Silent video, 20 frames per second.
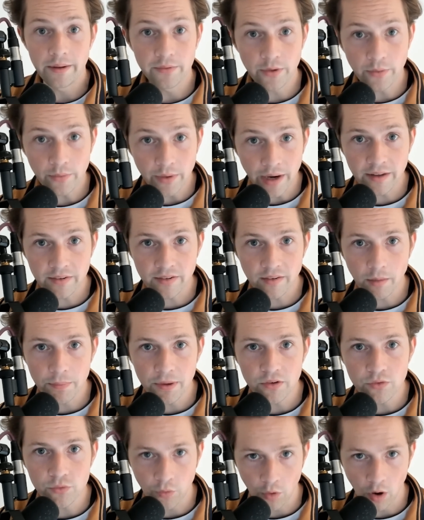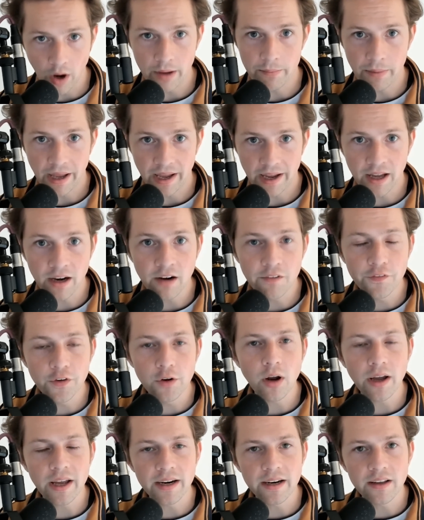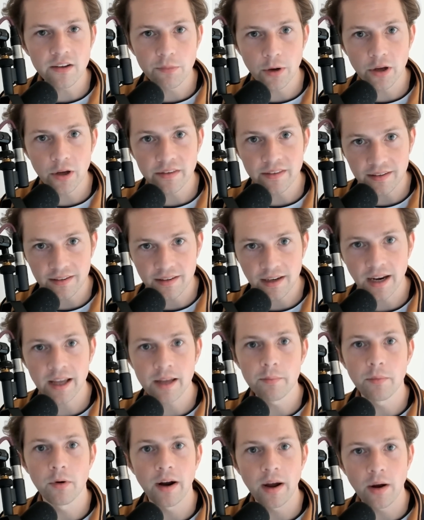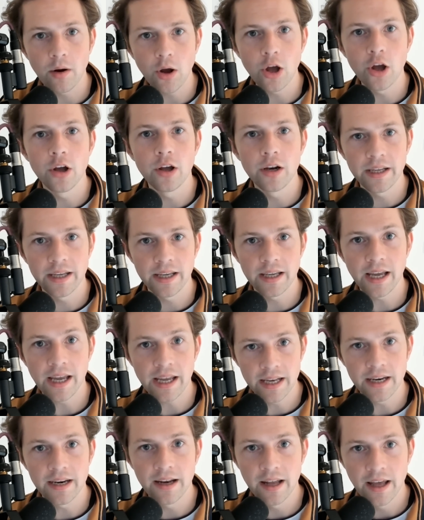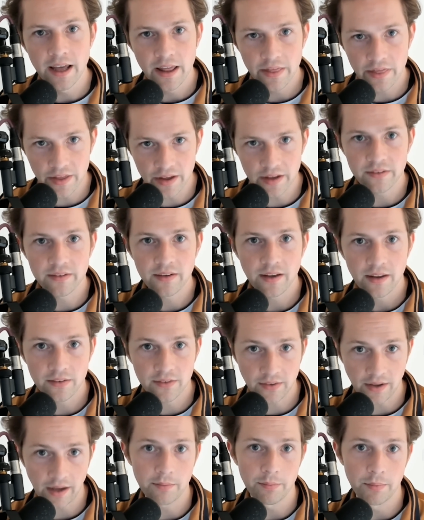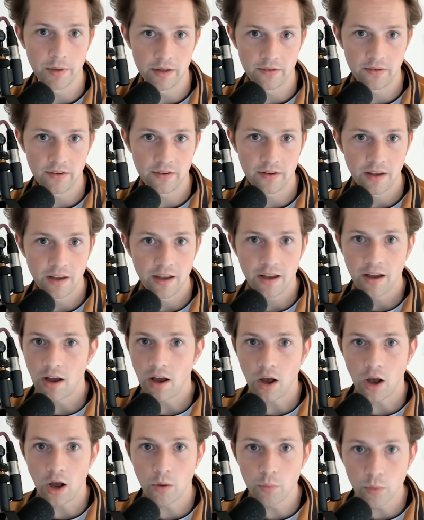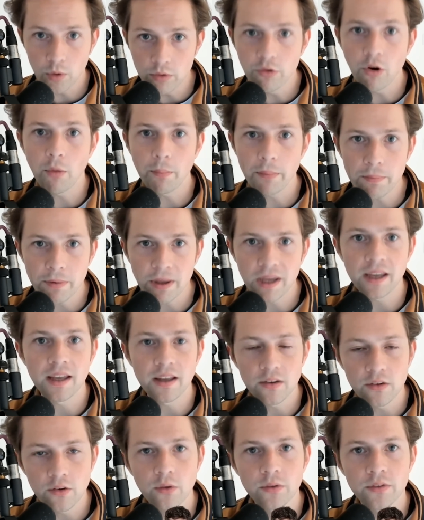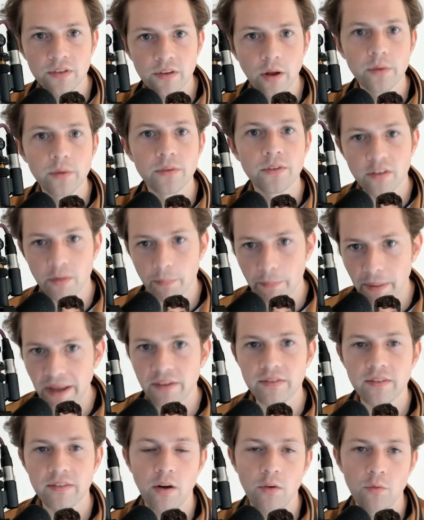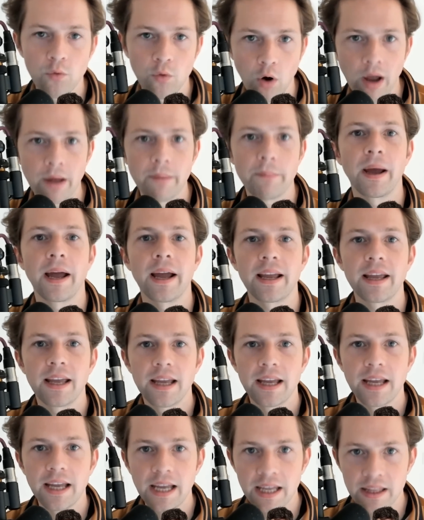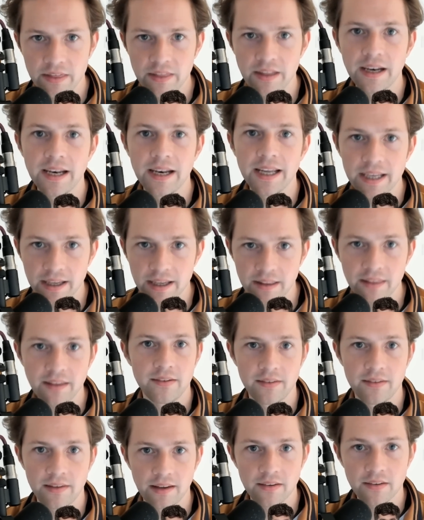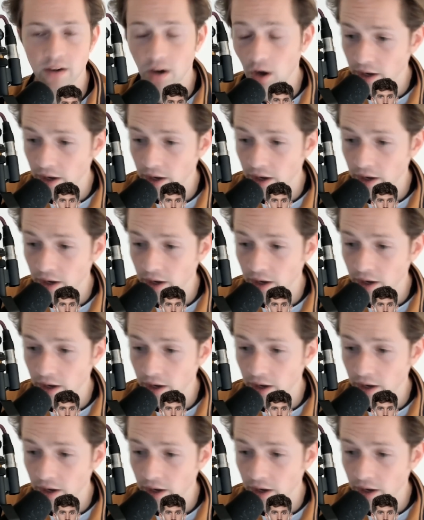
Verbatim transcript: So next up is right back, and I feel like I need to put a disclaimer out early in this segment. I will not be picking John Stones as the best right back in the league this season.